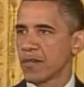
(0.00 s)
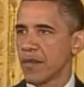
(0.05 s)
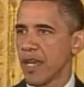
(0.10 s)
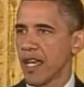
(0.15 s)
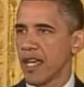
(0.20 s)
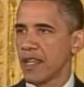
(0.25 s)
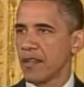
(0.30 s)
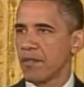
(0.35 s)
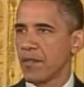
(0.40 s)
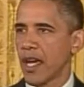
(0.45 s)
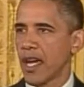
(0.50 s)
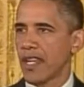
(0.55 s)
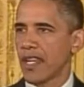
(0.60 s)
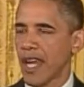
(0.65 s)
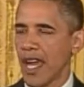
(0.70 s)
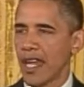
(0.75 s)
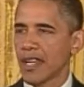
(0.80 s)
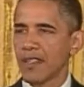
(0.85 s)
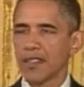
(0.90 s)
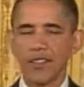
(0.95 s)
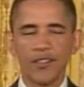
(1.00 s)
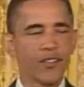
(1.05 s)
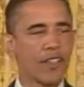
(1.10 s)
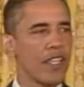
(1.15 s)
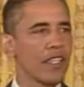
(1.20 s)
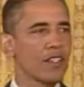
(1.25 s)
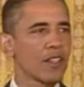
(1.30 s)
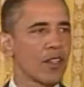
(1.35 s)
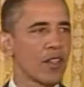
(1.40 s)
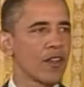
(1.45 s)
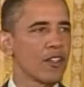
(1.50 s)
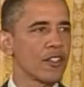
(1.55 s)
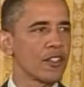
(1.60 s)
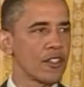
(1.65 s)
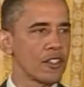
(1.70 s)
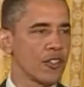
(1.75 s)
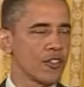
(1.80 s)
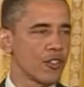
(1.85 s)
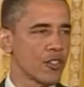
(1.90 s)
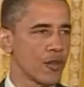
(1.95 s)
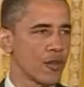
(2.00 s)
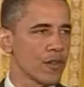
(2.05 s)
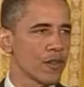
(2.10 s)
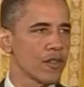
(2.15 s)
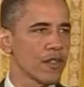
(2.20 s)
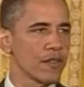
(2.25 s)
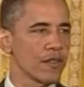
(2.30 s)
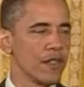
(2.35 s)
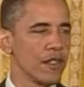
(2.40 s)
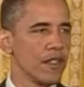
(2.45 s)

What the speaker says: made by 9 of the state's largest insurers.